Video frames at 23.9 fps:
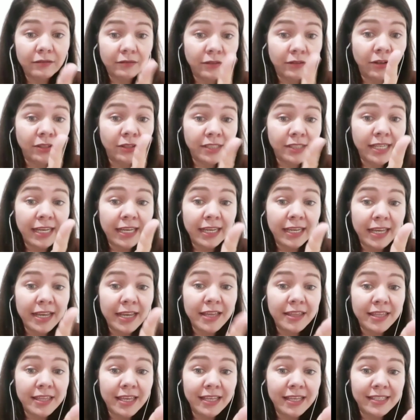on
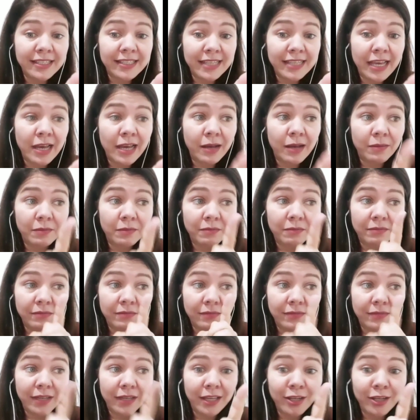taking the exam
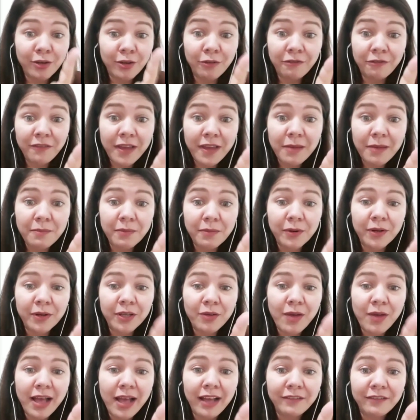in November,
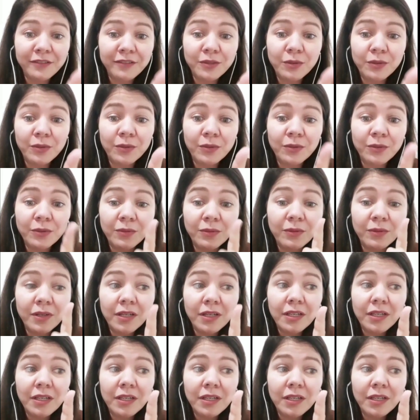you have to